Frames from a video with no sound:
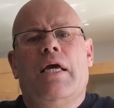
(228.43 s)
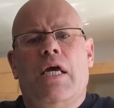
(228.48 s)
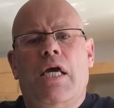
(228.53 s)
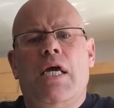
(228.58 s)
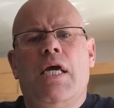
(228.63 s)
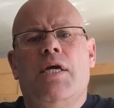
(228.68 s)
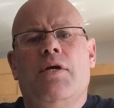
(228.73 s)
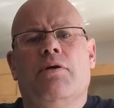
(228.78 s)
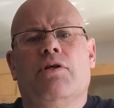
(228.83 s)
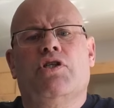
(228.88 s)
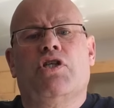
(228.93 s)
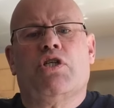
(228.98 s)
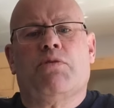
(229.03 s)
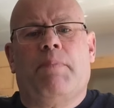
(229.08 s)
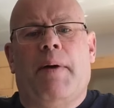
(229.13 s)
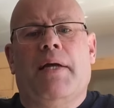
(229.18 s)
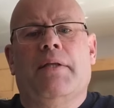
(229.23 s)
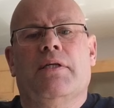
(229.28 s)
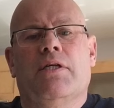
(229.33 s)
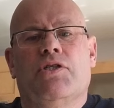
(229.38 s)
he used to
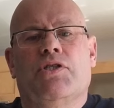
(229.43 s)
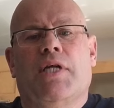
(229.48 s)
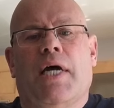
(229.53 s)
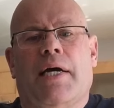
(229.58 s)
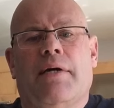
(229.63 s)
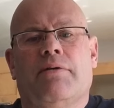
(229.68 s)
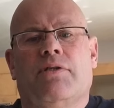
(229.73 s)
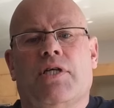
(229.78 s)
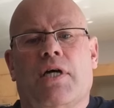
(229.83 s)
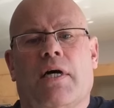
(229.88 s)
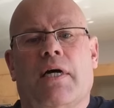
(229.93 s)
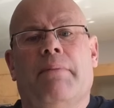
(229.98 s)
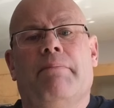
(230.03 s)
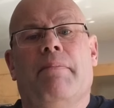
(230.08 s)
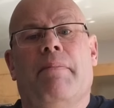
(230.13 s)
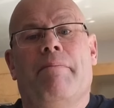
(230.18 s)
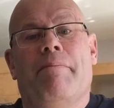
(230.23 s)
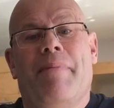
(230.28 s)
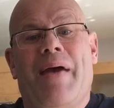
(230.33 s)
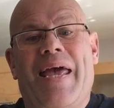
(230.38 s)
spend his
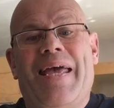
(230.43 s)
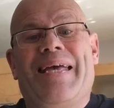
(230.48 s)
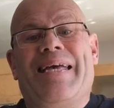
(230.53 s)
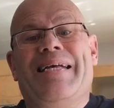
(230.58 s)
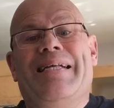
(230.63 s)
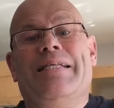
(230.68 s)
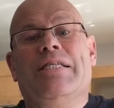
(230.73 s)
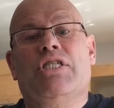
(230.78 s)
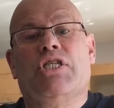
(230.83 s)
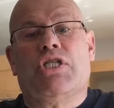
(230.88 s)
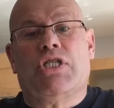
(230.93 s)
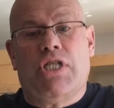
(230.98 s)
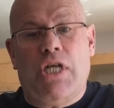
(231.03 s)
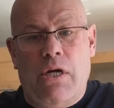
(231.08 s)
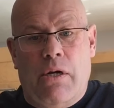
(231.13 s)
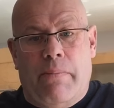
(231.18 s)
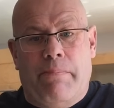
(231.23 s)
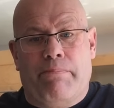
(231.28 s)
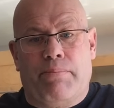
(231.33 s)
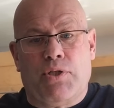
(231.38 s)
downtime making
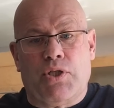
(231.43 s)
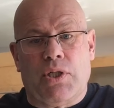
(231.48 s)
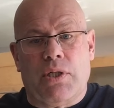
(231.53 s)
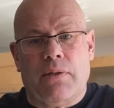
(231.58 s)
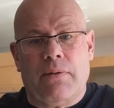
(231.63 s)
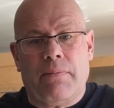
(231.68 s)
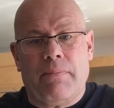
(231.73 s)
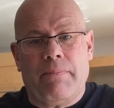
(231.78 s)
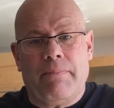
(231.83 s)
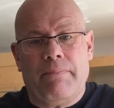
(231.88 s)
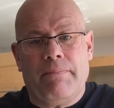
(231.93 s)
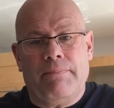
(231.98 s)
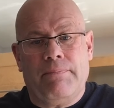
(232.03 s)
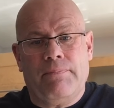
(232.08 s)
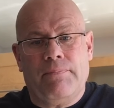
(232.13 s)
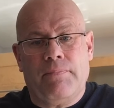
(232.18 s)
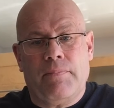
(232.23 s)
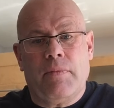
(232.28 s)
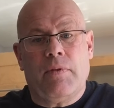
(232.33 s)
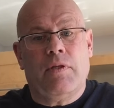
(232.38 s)
soups.
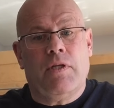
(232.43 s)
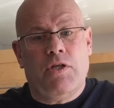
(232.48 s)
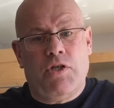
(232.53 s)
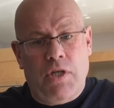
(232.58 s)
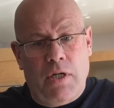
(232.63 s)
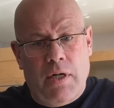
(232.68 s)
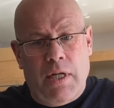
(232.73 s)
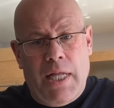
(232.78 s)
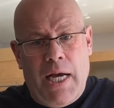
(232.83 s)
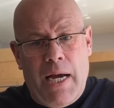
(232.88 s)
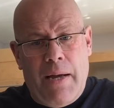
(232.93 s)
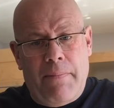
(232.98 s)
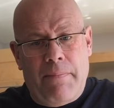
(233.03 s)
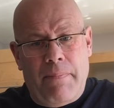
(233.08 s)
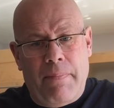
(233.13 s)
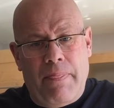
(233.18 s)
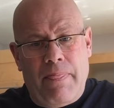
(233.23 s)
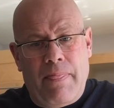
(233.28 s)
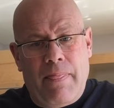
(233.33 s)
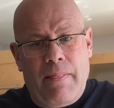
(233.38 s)
Did you know
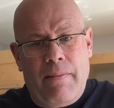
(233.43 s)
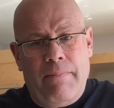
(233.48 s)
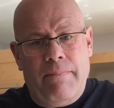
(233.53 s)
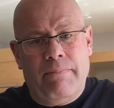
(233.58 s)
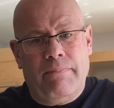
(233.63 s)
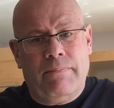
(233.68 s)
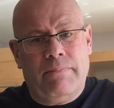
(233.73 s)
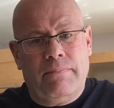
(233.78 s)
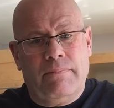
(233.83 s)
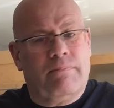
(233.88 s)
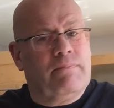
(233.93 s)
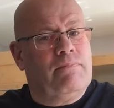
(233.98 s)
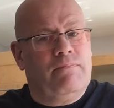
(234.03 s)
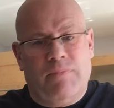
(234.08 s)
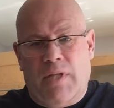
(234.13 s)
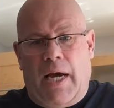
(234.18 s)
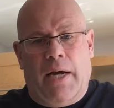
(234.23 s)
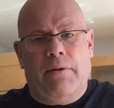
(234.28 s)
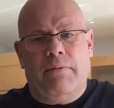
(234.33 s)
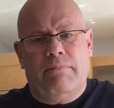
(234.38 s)
that?
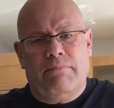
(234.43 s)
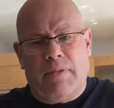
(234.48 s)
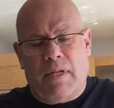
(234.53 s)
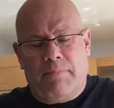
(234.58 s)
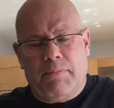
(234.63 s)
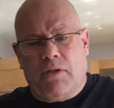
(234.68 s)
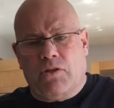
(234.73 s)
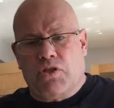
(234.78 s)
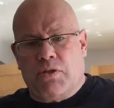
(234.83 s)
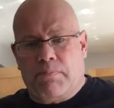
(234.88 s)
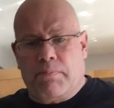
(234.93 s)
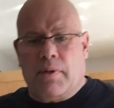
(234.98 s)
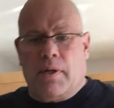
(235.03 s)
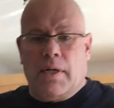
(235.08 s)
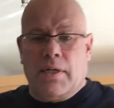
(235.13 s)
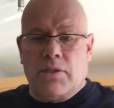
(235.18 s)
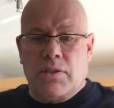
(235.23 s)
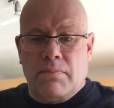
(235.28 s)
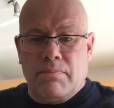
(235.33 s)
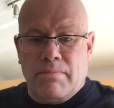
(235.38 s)
No, I'm not
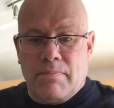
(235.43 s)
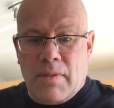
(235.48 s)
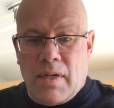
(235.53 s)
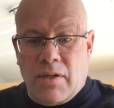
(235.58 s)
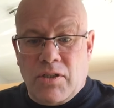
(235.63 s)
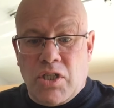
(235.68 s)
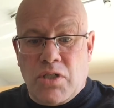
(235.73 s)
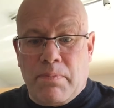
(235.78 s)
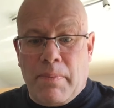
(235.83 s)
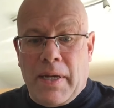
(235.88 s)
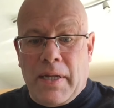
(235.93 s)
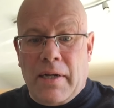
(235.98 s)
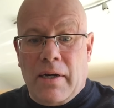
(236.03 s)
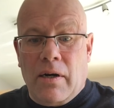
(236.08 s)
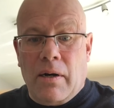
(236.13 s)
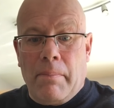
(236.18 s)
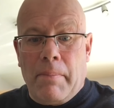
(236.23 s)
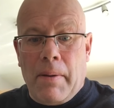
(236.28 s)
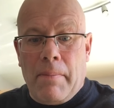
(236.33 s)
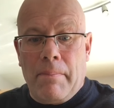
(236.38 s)
surprised. I just made
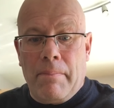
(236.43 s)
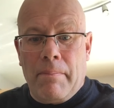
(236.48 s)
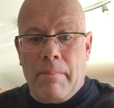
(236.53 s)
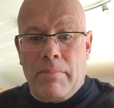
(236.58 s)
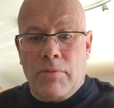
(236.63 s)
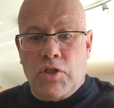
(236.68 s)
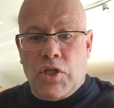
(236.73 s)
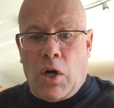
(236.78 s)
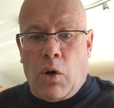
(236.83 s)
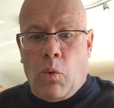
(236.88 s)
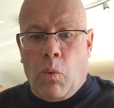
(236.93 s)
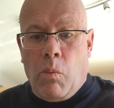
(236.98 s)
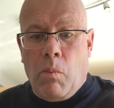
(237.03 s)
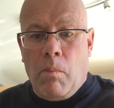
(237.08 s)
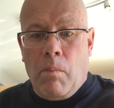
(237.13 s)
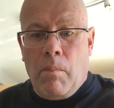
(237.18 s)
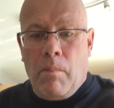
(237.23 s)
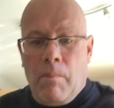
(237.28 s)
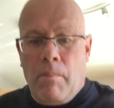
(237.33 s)
it up. Ciao.